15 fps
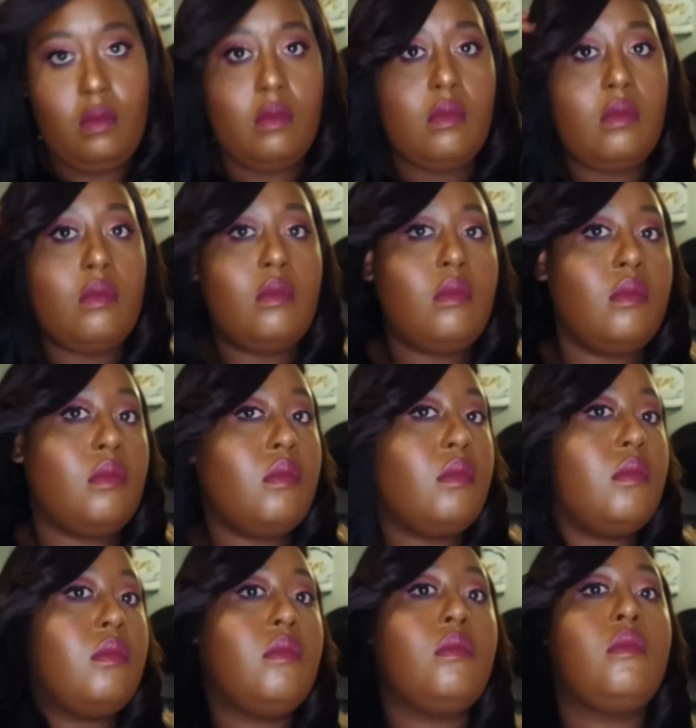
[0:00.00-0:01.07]

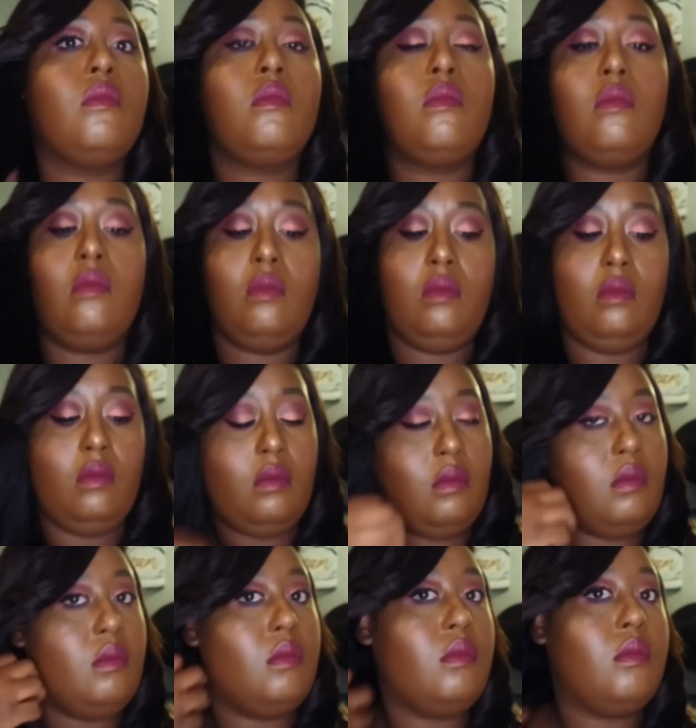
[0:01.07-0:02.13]

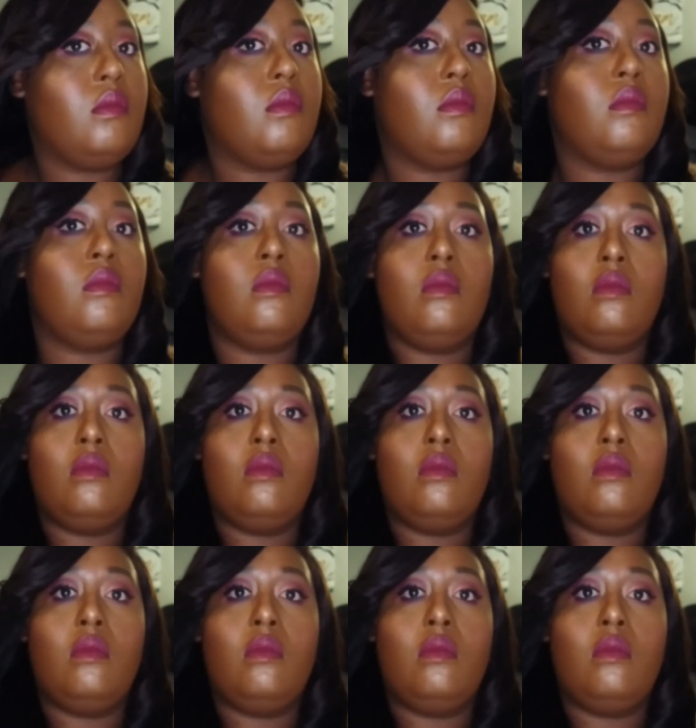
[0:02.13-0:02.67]
No one is speaking in this clip.